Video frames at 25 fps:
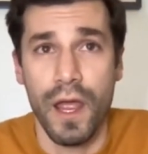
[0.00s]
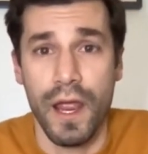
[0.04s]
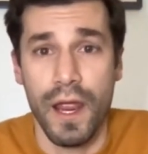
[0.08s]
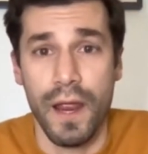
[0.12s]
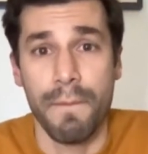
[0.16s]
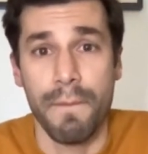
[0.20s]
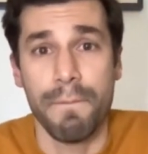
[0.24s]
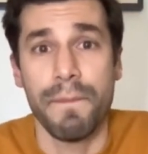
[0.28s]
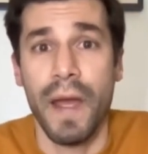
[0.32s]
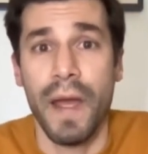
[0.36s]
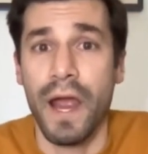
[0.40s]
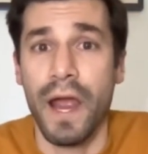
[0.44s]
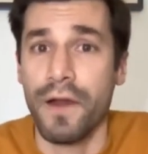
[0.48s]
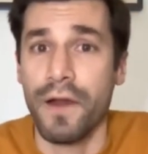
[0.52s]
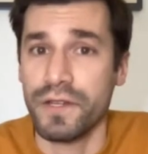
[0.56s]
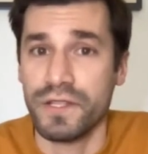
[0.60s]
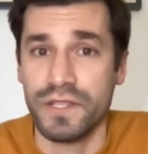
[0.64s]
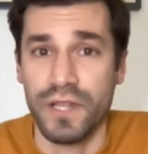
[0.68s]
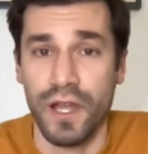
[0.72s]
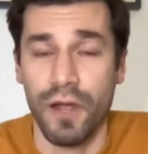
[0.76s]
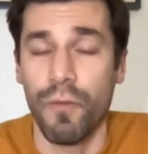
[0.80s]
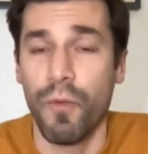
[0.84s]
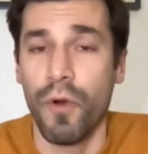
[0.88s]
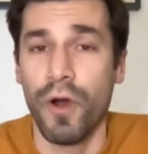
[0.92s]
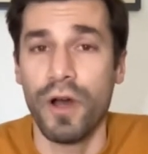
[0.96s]

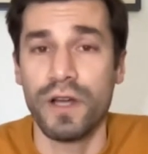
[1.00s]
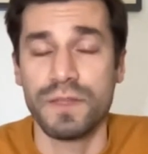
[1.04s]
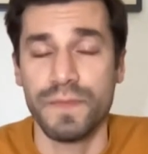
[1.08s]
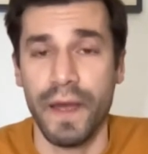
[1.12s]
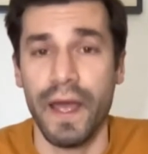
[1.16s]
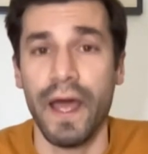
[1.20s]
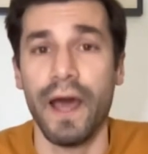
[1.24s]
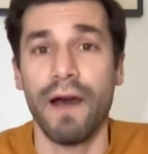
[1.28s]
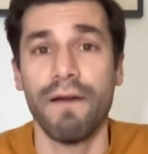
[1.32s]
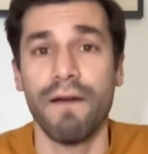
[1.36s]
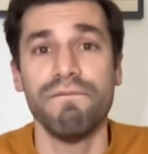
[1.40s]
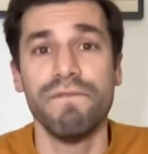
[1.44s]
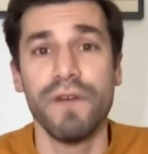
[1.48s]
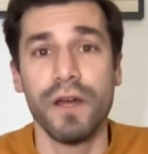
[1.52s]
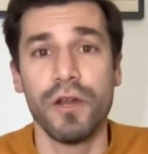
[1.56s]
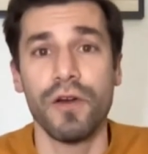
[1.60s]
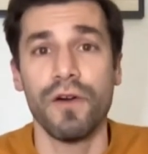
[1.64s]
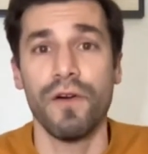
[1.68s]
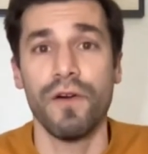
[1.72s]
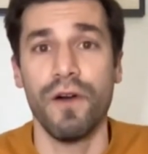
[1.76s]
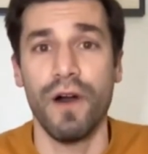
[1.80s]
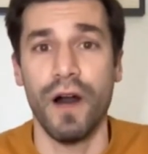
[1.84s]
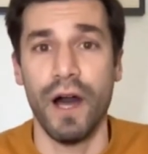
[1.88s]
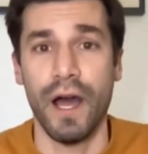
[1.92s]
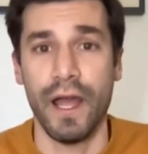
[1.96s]
embarrassed I was by how
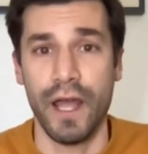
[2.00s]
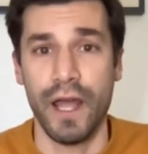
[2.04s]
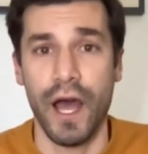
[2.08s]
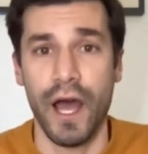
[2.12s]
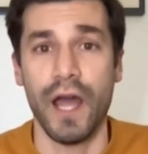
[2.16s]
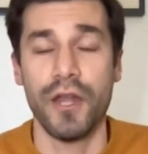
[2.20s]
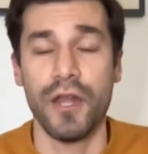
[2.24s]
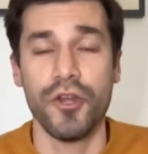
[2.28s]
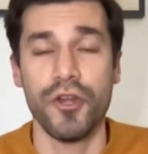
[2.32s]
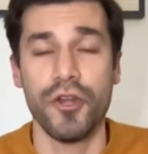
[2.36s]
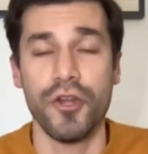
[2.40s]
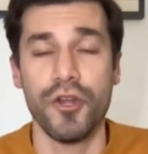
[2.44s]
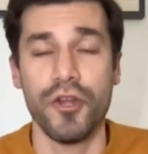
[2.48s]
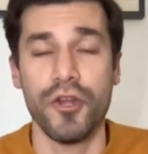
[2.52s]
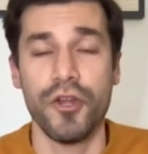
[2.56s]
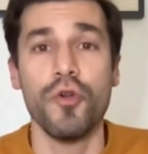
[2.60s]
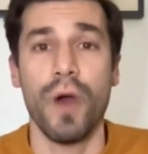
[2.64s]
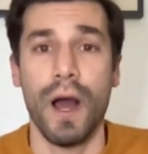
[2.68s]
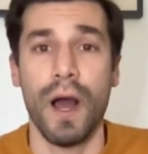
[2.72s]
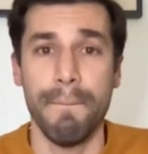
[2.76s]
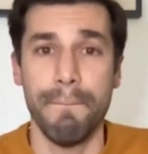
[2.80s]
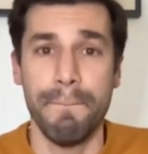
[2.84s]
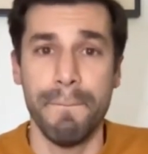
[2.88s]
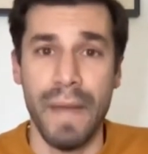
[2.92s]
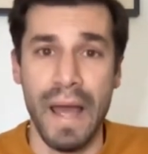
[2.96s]
little I knew
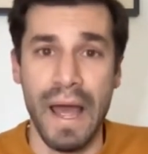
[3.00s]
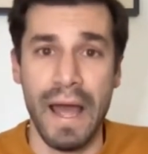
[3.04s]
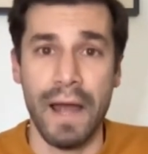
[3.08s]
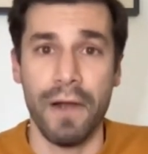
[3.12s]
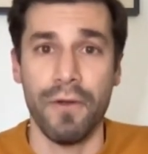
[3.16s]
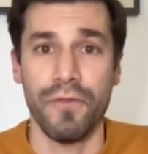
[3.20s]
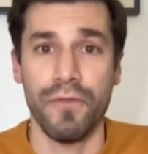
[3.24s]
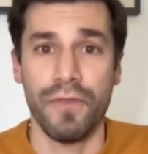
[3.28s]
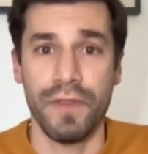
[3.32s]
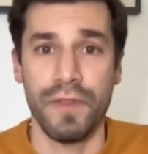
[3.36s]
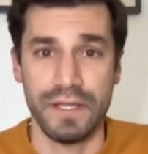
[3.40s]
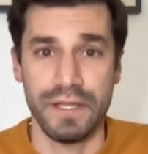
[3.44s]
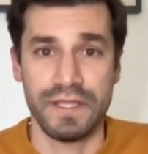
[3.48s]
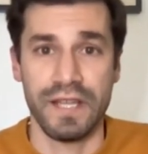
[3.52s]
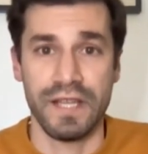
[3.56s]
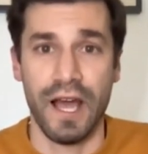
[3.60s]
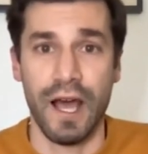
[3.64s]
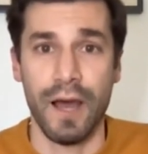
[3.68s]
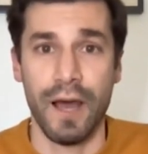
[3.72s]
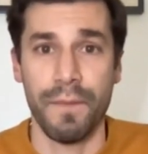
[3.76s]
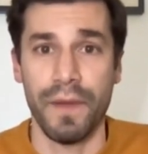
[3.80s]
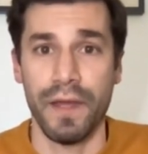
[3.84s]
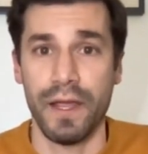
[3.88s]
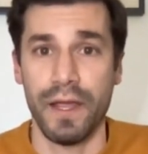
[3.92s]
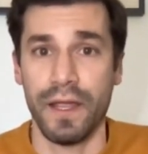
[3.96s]
about this
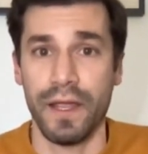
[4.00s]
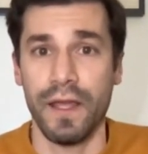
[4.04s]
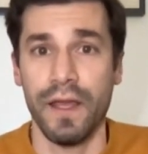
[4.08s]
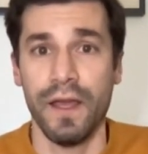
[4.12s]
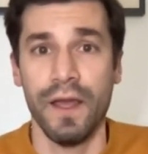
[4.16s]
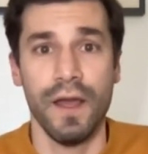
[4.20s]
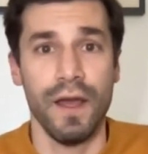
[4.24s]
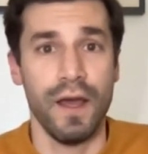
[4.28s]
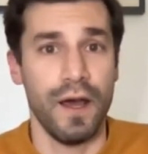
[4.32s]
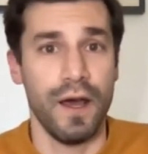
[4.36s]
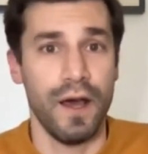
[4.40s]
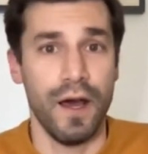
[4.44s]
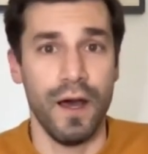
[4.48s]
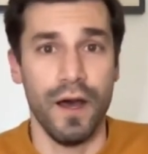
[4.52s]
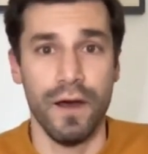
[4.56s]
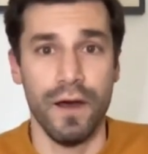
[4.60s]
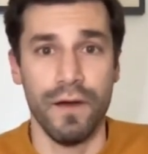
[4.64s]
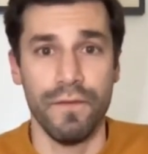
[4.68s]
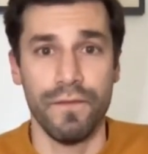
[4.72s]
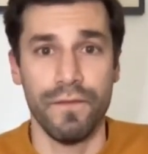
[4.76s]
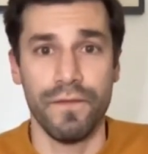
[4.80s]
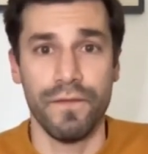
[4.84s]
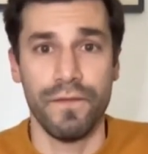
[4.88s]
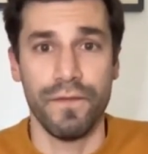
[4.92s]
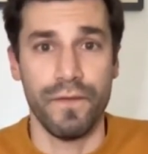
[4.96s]
topic
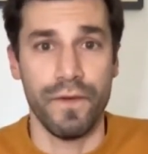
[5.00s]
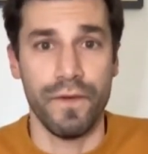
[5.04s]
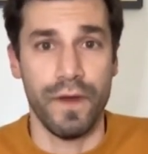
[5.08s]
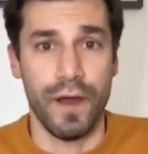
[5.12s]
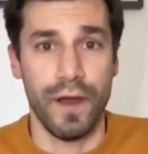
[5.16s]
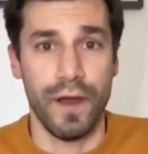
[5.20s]
of